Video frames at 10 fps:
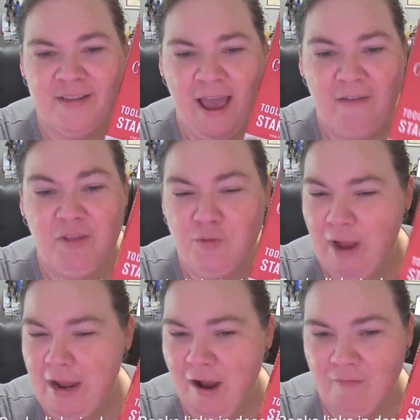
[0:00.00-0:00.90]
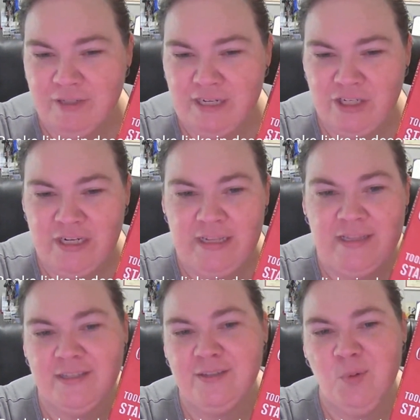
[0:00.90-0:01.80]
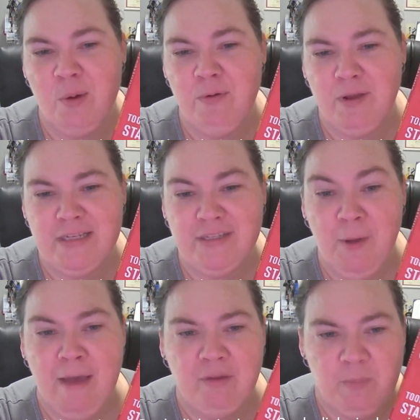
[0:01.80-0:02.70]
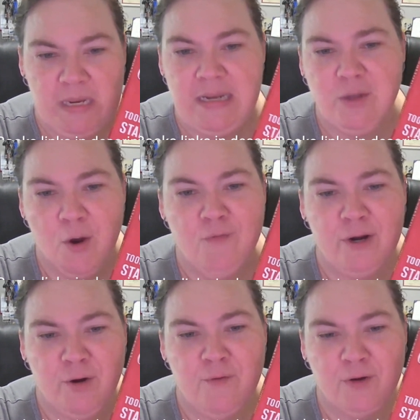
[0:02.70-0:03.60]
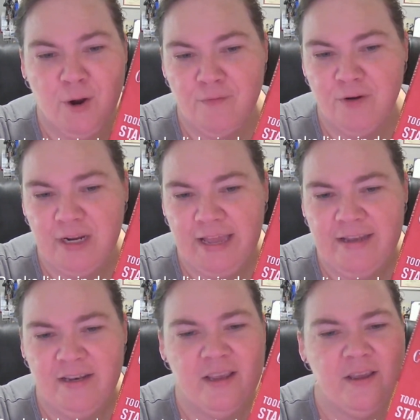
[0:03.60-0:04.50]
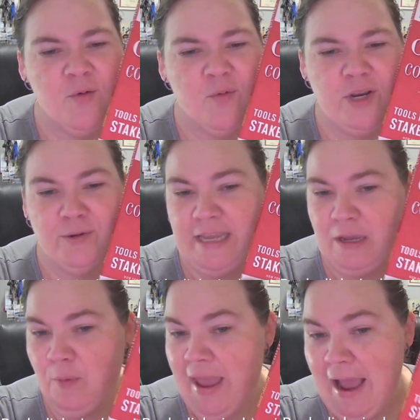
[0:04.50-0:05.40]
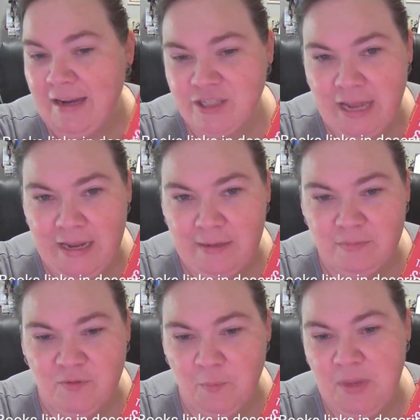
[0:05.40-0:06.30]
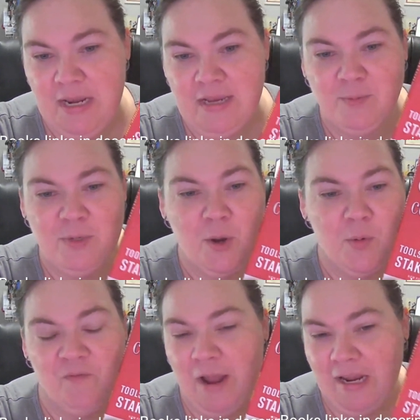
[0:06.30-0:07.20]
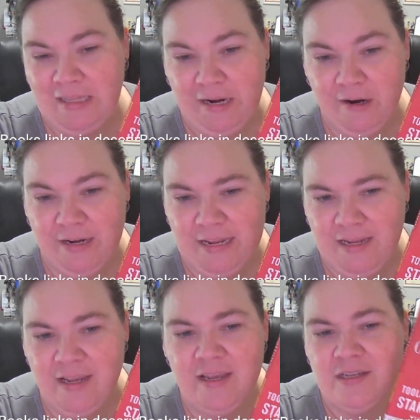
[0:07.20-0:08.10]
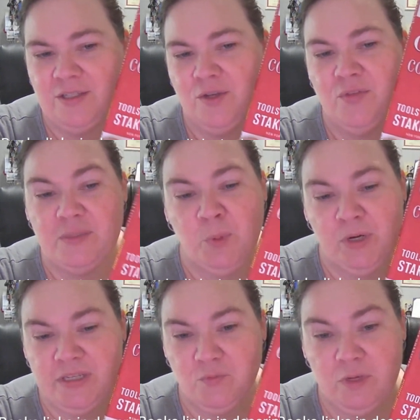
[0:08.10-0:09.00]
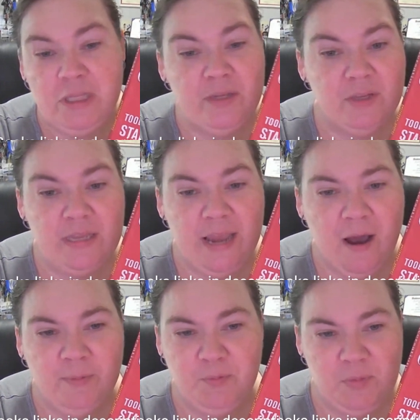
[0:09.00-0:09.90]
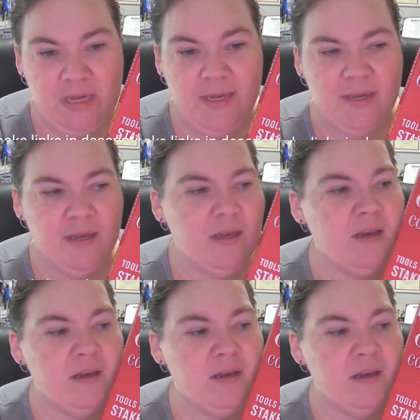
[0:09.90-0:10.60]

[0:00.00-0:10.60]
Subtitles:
having the right conversation, and this is where we run into having meetings over and over and over again. We don't take away action items from meetings. We don't find clarity. So this book has really, really helped me